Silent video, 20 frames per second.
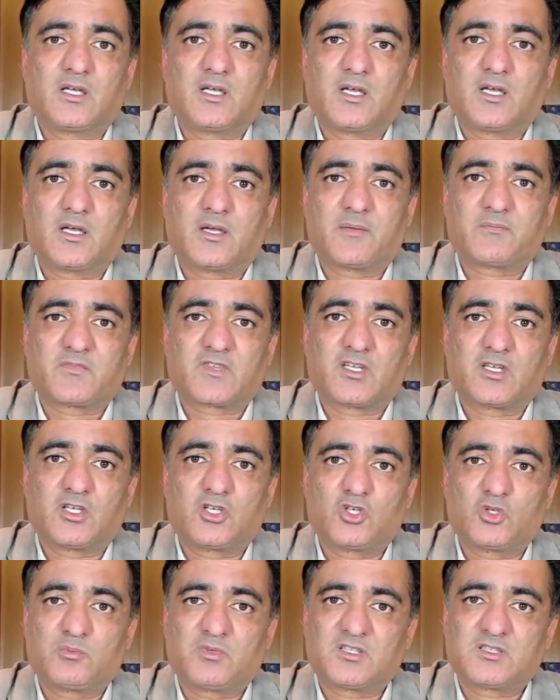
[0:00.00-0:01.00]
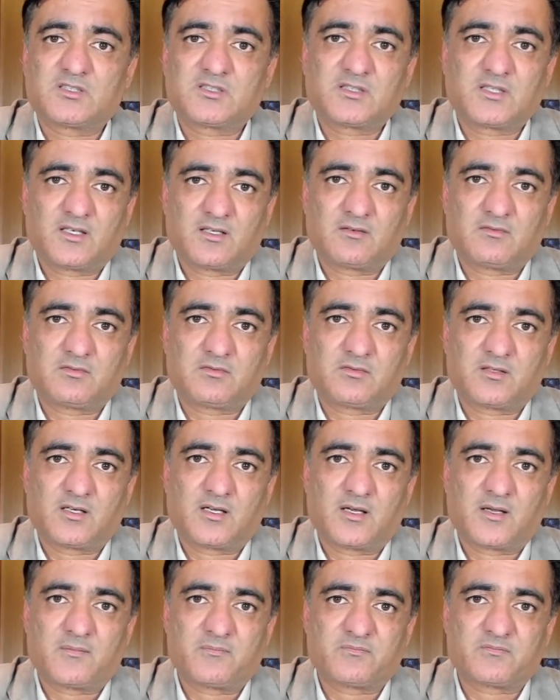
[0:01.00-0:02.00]
human self
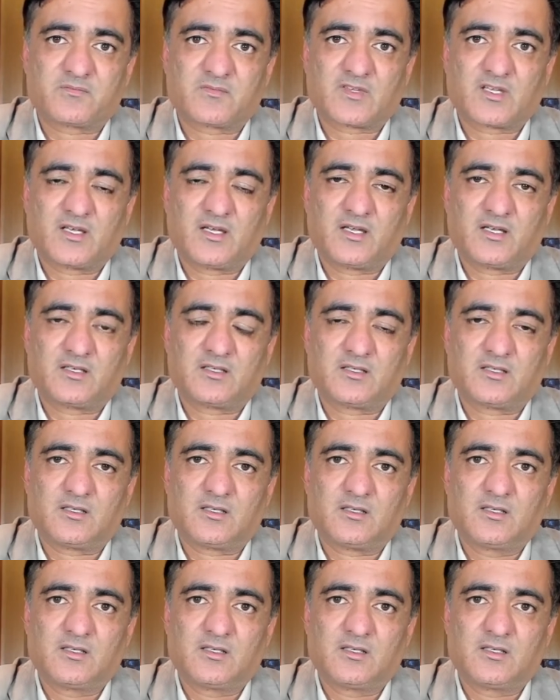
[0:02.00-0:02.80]
and